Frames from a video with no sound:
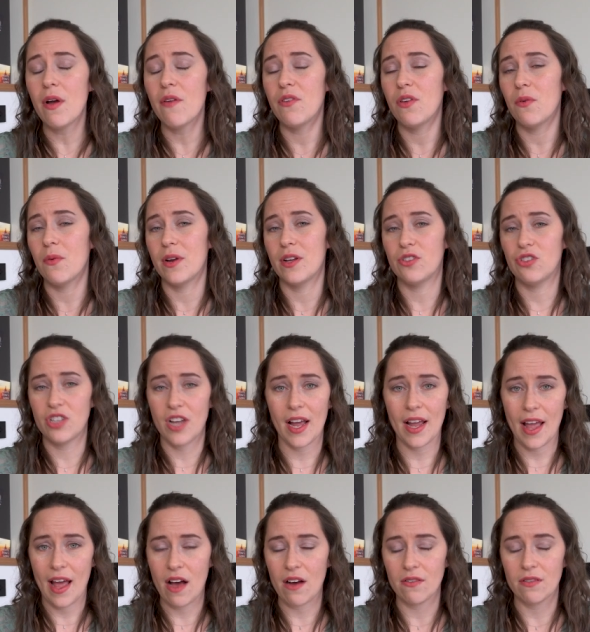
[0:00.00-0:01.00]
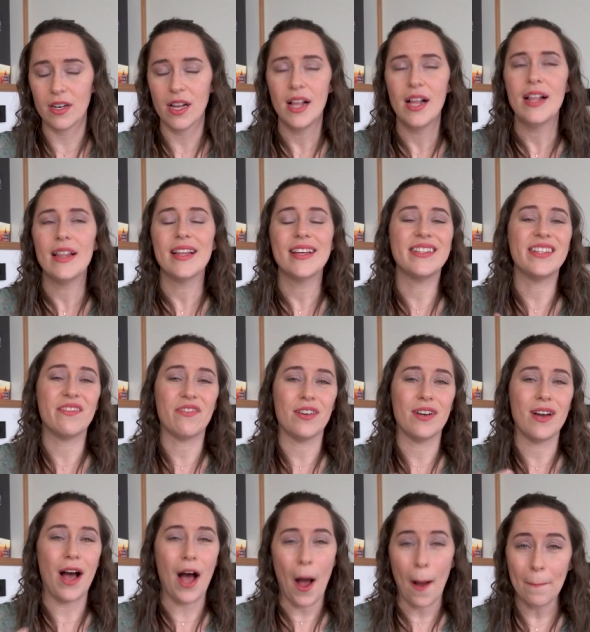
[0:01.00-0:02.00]
if you wanna check out the
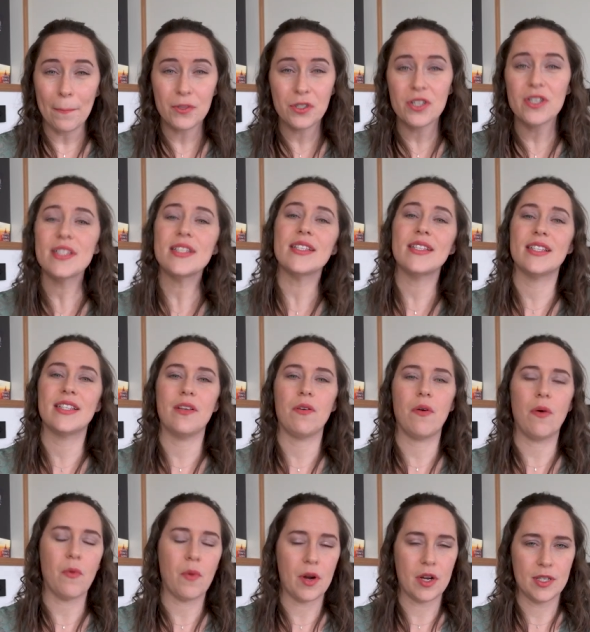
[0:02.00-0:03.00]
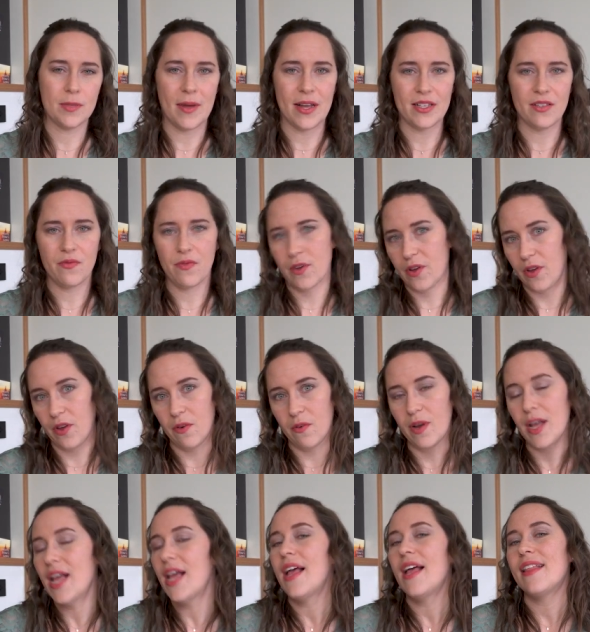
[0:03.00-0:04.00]
different options and see what works best for
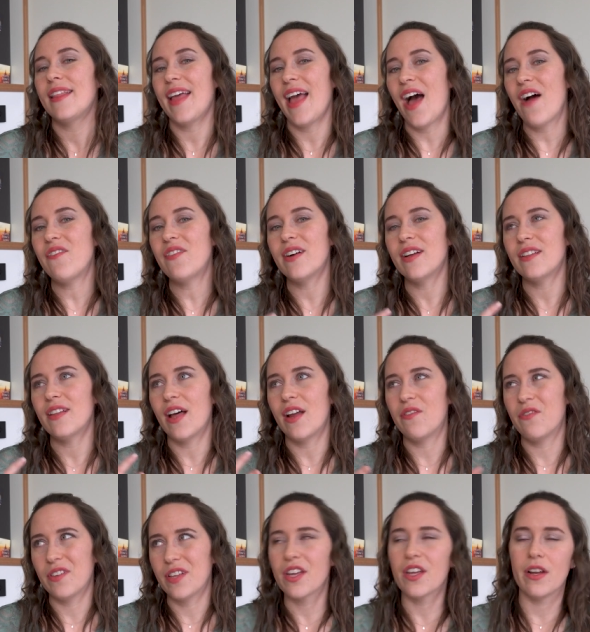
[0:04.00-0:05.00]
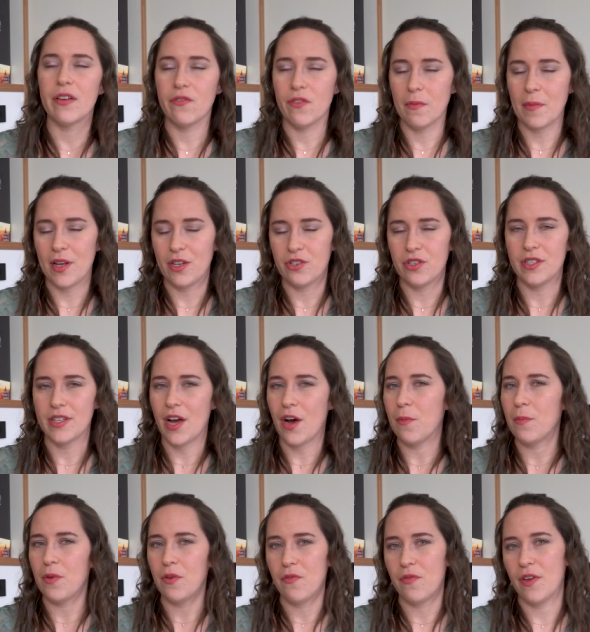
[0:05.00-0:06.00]
you. They have a lot of really good information to
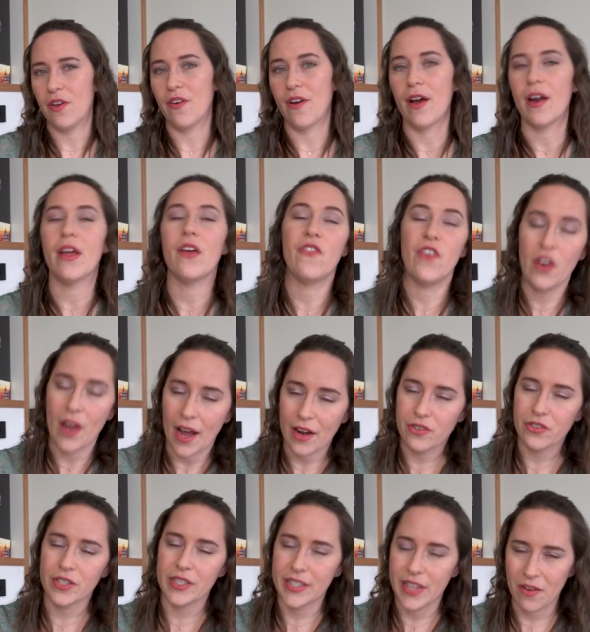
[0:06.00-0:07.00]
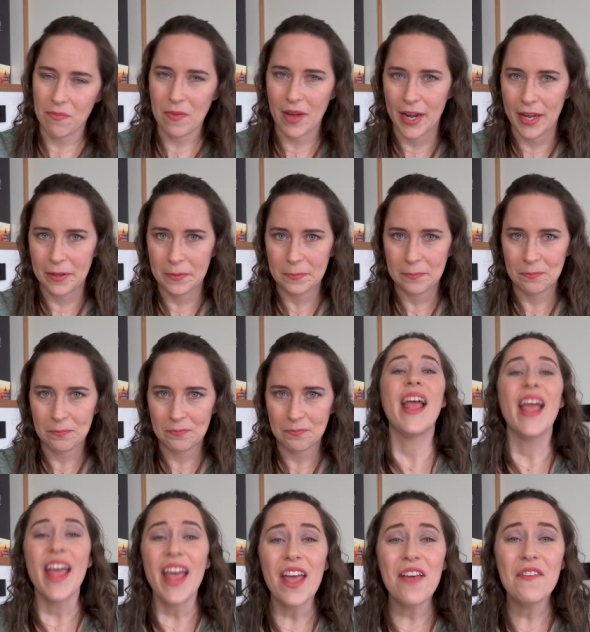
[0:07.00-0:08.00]
help you figure out if you'd actually save money.
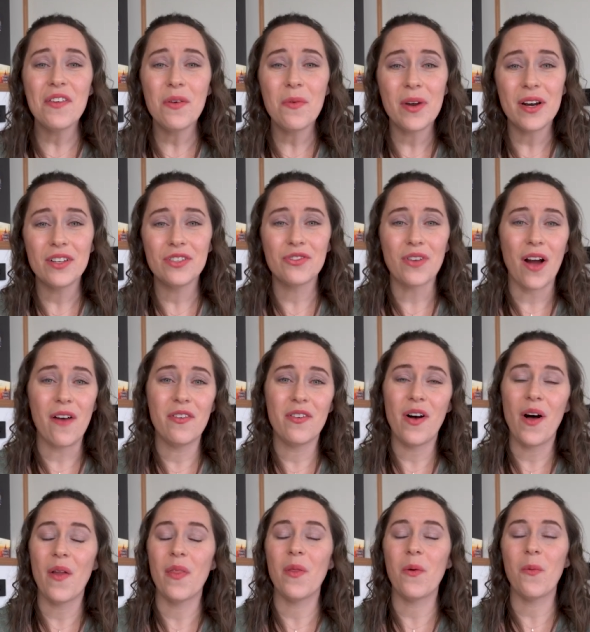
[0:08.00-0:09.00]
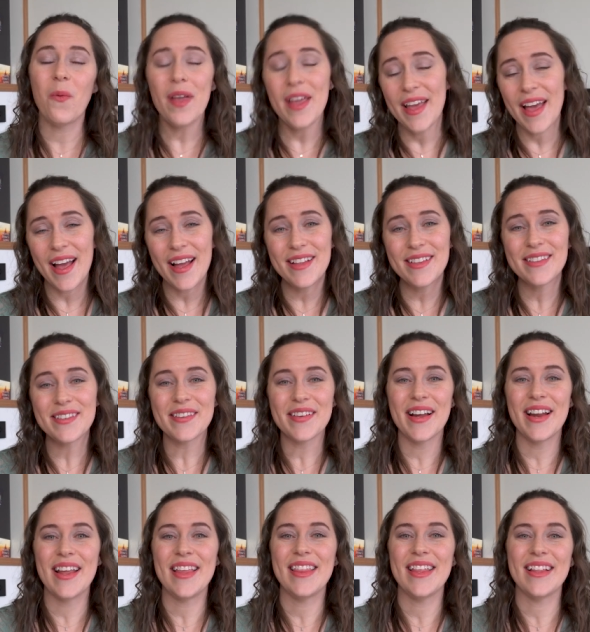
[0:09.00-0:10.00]
If you wanna travel on the weekends or
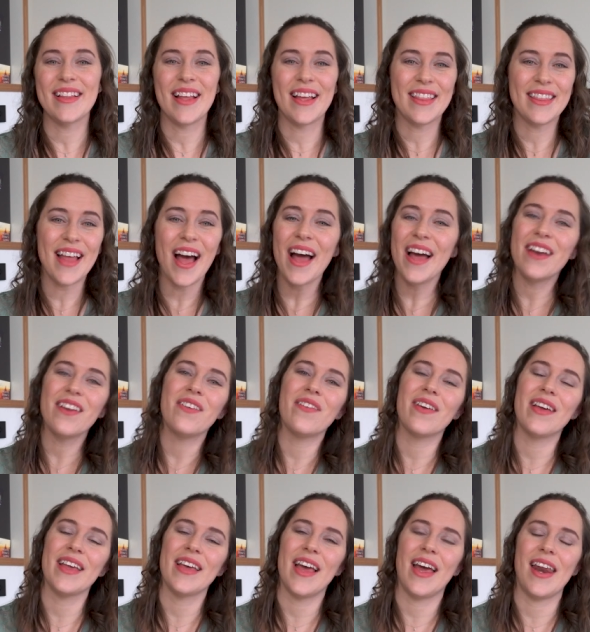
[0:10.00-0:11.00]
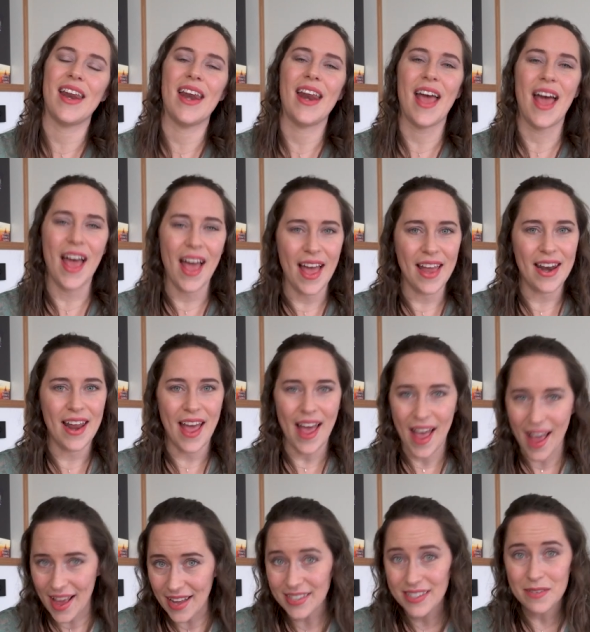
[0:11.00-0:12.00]
anything like that, you can get an
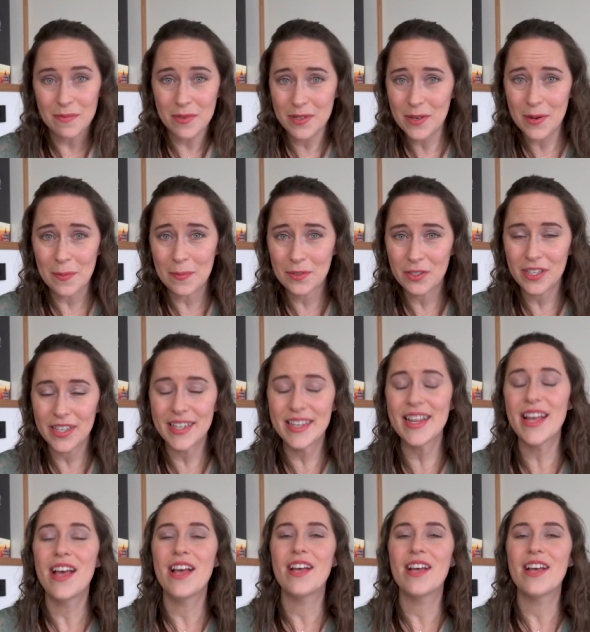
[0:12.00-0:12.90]
NS subscription.